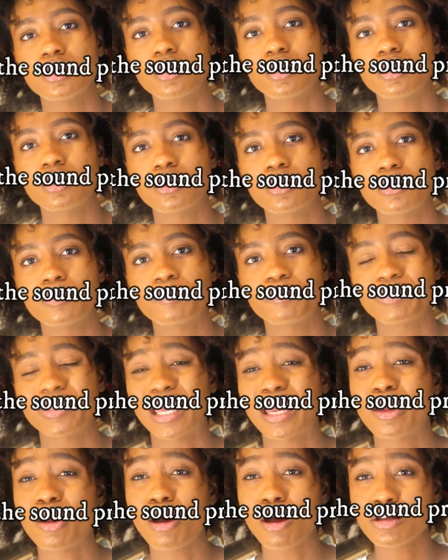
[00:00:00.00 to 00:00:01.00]

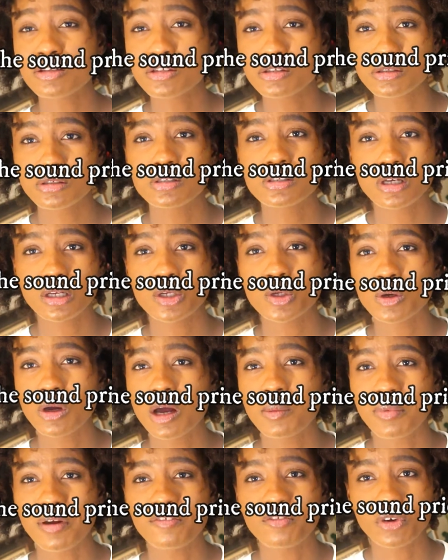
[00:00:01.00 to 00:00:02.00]
I also do not know
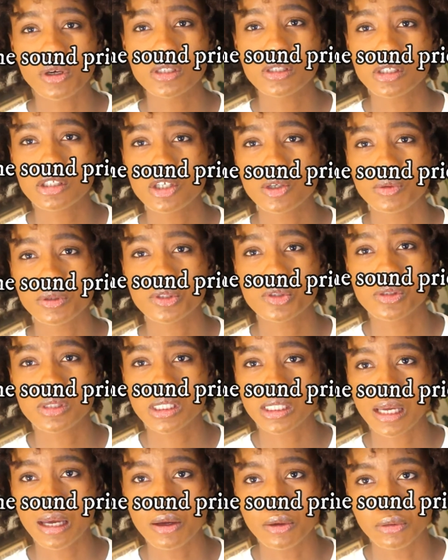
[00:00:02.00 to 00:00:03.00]
how my voice is going to
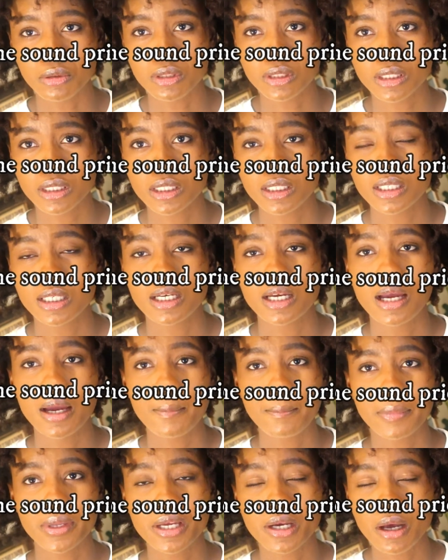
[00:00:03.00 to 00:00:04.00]
sound
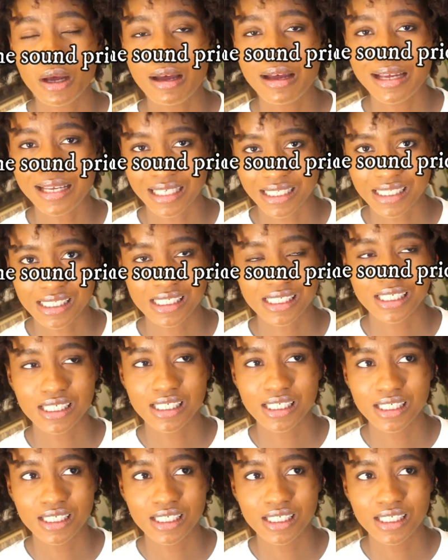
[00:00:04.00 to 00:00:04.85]
because